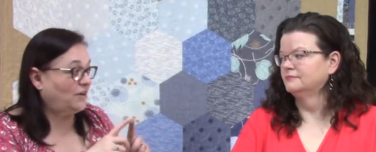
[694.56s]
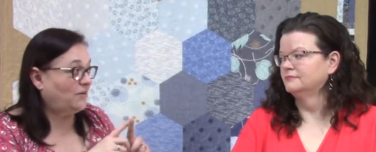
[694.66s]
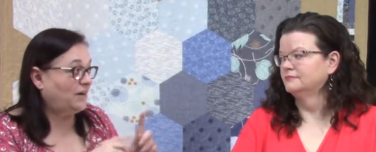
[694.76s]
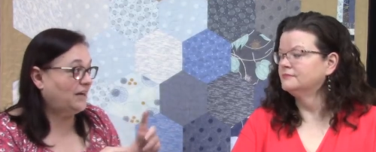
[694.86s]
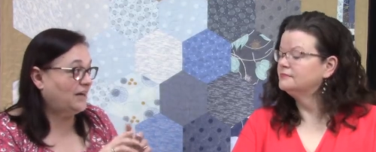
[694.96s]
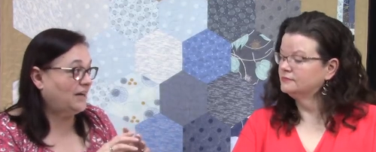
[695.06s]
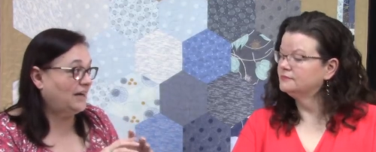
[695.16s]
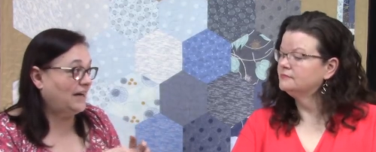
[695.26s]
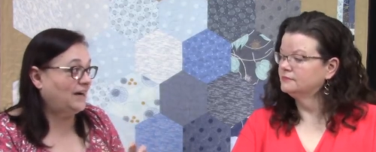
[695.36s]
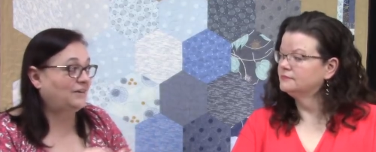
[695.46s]
Speaker 1: already
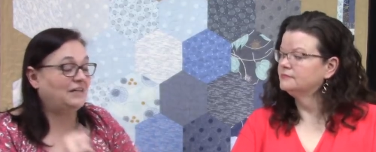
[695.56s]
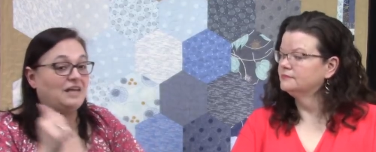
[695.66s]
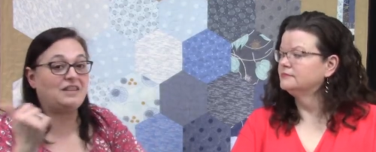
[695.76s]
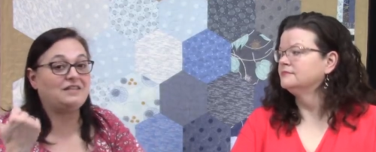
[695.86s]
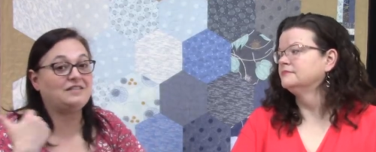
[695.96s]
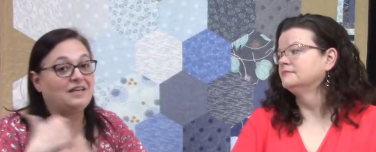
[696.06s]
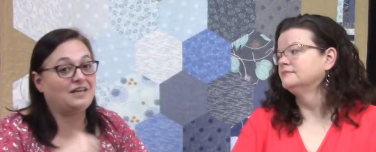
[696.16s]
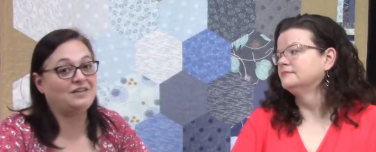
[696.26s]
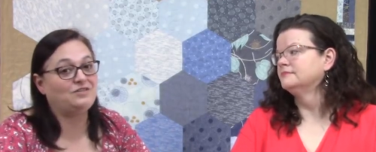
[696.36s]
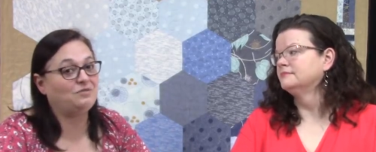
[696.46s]
cut out this
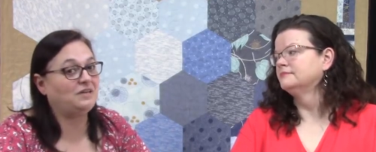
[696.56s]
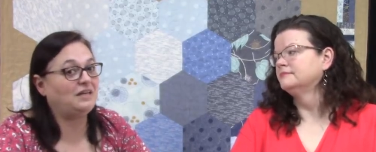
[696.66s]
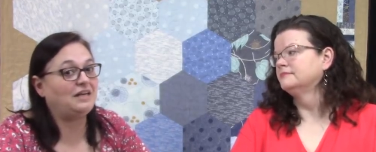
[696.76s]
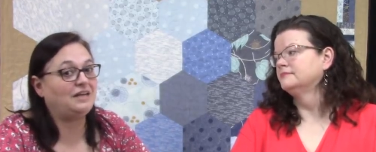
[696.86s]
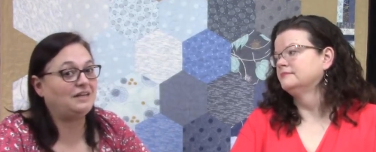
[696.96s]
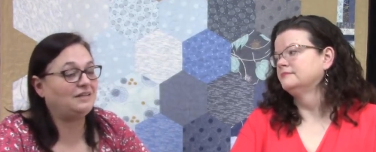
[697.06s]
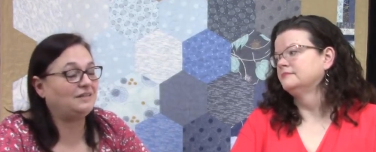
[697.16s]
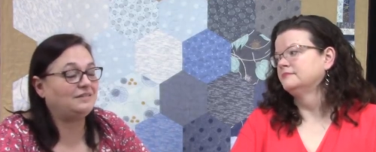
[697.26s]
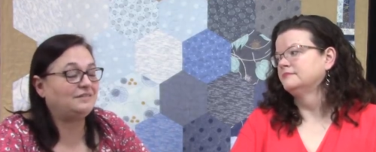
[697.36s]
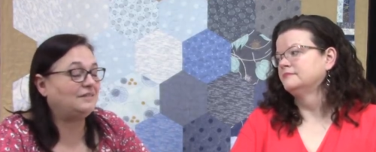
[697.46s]
thing can do it and
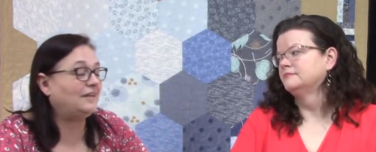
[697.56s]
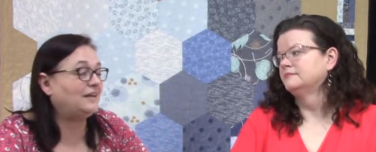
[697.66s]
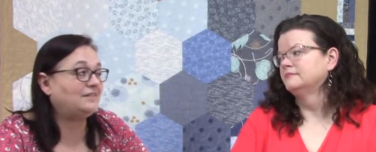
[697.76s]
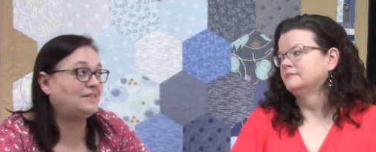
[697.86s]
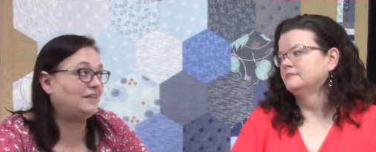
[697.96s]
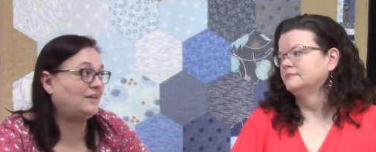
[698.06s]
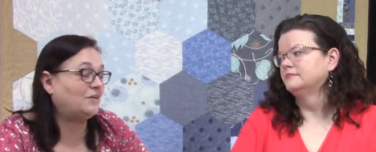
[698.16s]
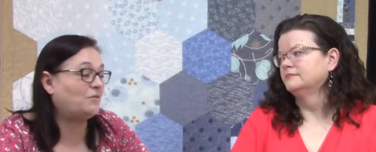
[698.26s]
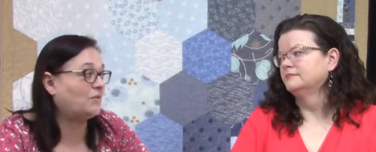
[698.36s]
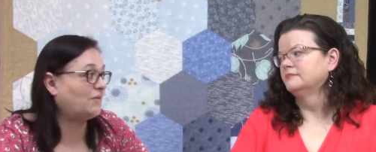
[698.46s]
less than
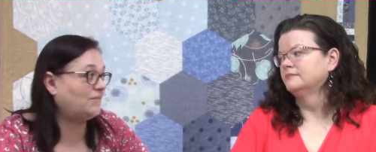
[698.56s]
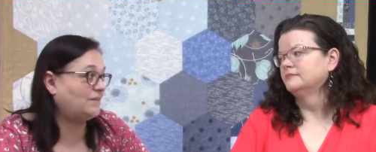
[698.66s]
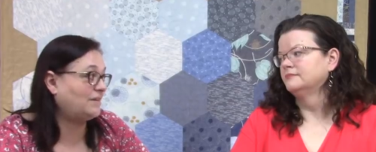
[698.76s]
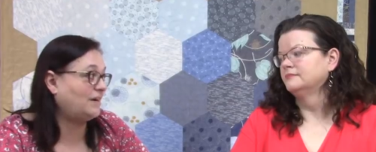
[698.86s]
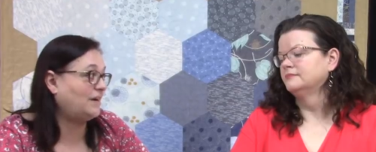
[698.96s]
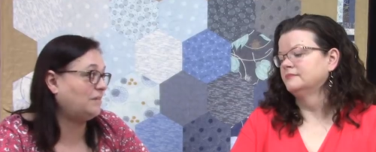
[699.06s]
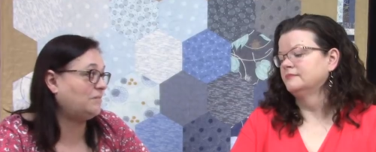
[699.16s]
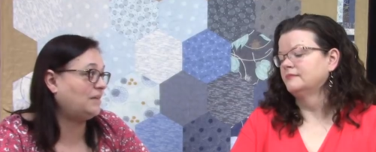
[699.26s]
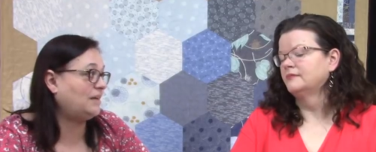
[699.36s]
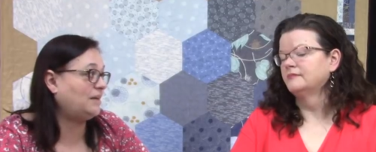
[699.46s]
a quarter of the
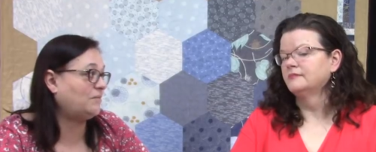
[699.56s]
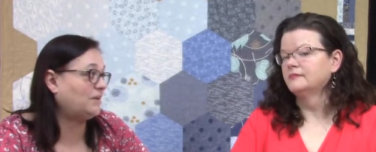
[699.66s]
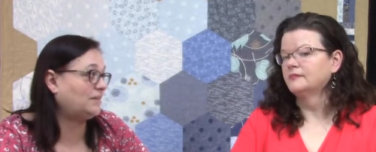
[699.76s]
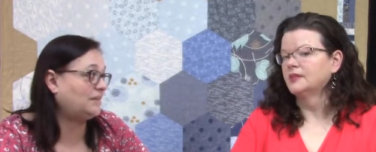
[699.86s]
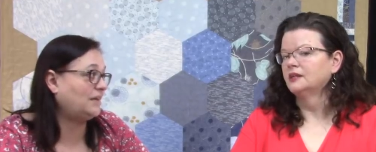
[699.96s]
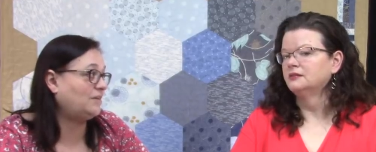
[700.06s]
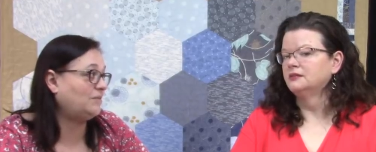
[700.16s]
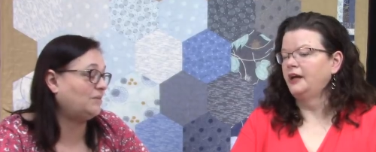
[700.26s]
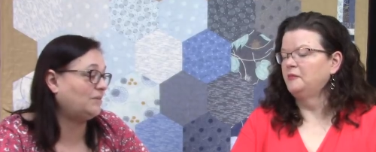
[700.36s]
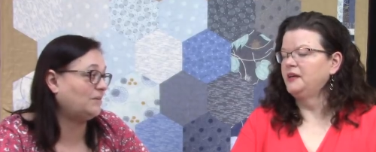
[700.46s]
time than it would take
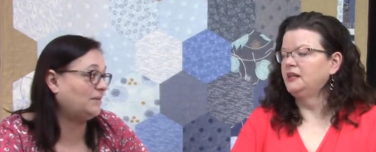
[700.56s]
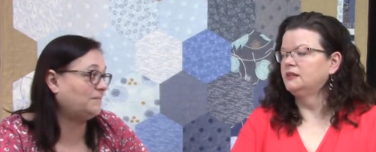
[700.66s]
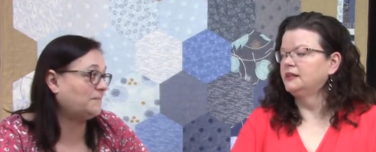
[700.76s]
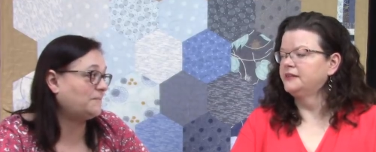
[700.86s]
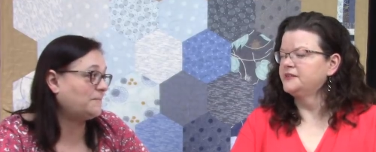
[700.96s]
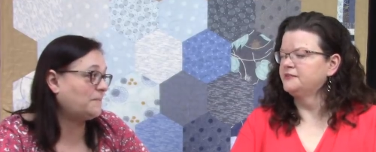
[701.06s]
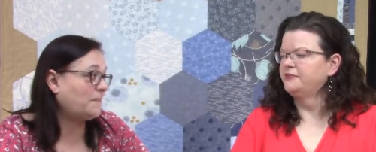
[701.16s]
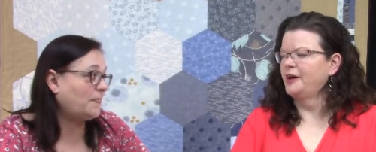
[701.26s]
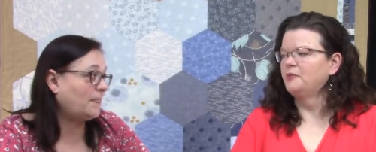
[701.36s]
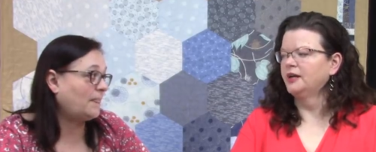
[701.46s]
Speaker 2: you to. How many layers of
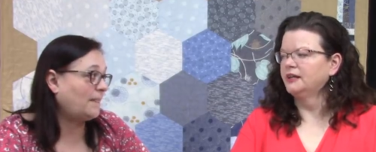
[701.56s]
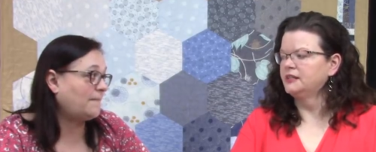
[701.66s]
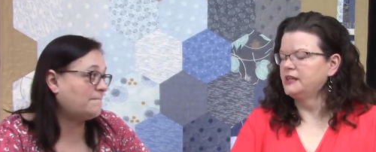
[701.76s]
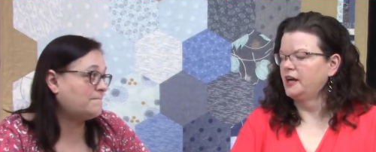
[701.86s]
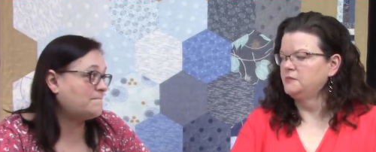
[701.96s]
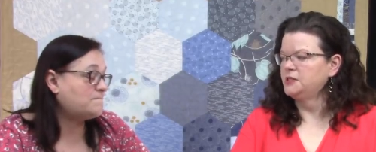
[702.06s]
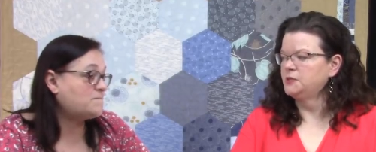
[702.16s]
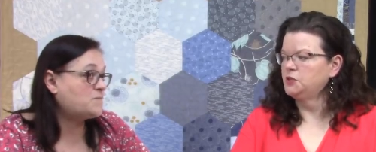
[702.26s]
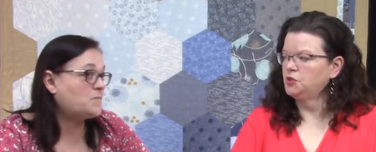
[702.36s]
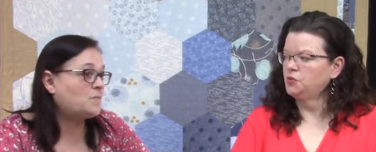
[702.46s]
fabric at a time do
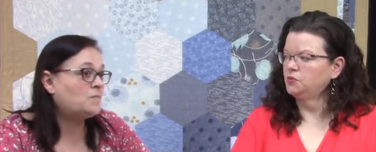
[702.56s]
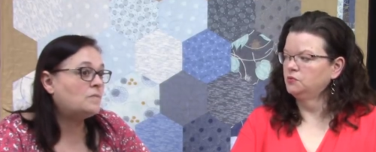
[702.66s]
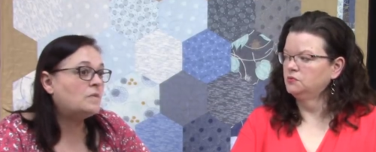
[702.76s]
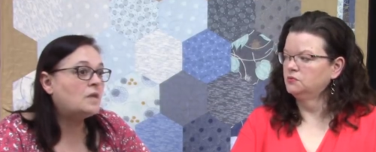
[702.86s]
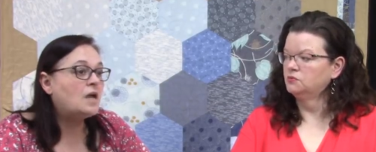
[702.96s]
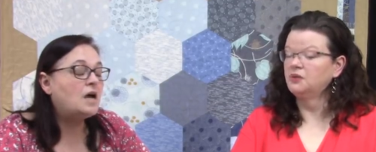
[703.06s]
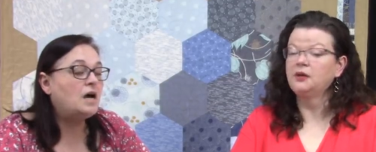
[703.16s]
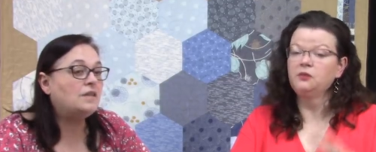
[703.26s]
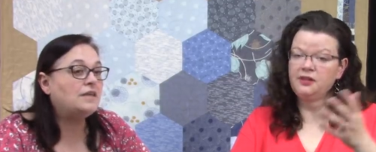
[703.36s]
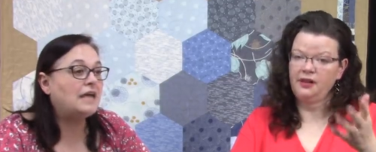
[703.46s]
you do?
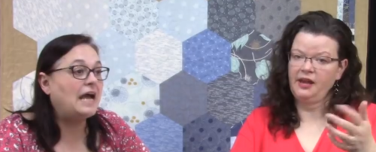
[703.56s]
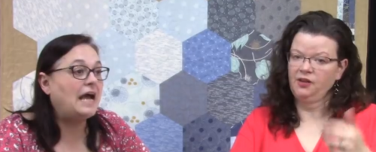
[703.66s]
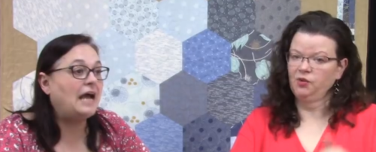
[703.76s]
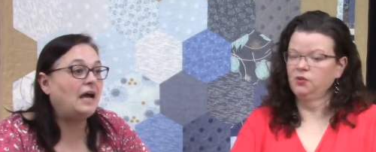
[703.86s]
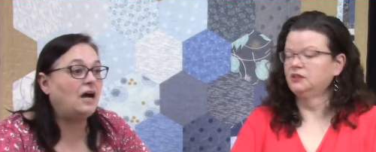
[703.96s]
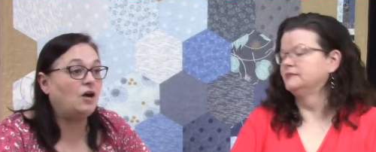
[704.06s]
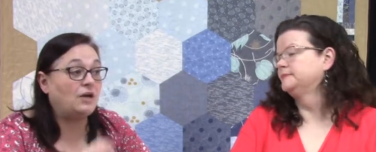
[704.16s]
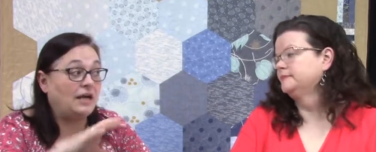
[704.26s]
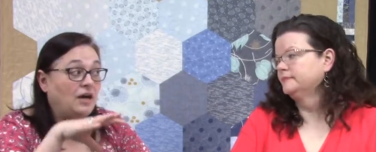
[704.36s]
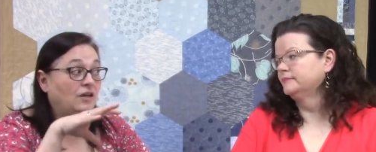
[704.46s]
Like on with the, an AccuQuilt.
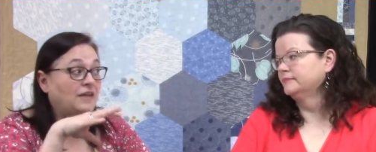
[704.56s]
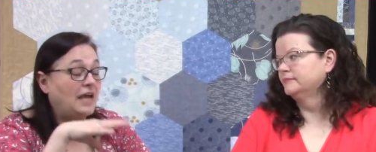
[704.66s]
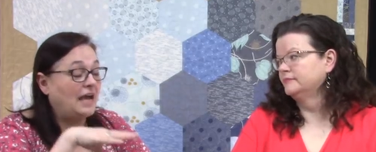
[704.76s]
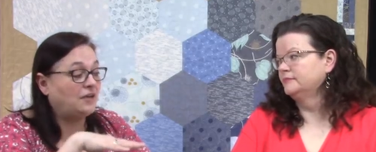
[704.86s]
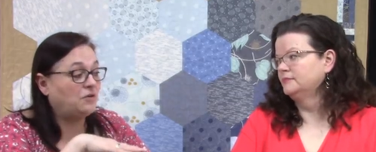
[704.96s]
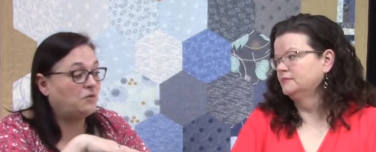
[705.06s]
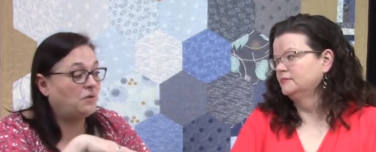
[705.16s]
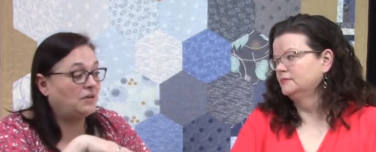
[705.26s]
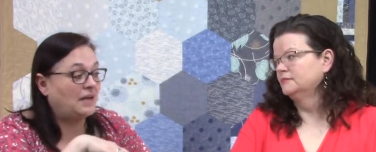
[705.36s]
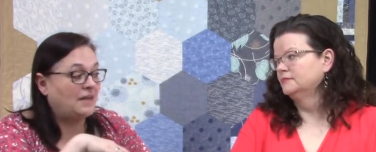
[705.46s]
Okay,
Speaker 1: on the
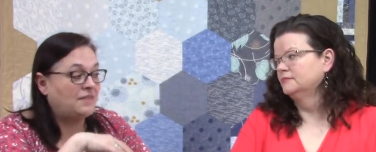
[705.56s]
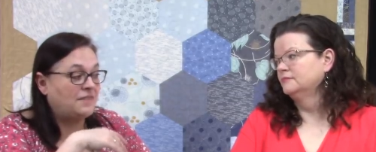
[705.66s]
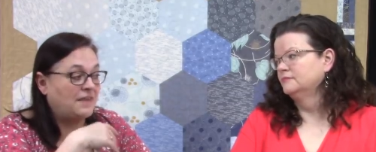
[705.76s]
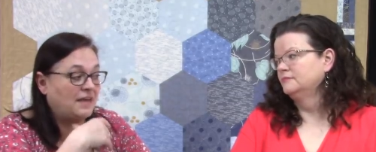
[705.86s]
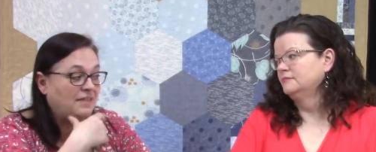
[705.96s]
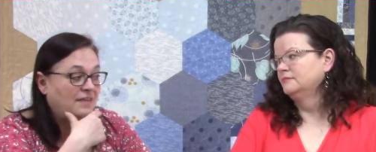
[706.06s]
AccuQuilt, I think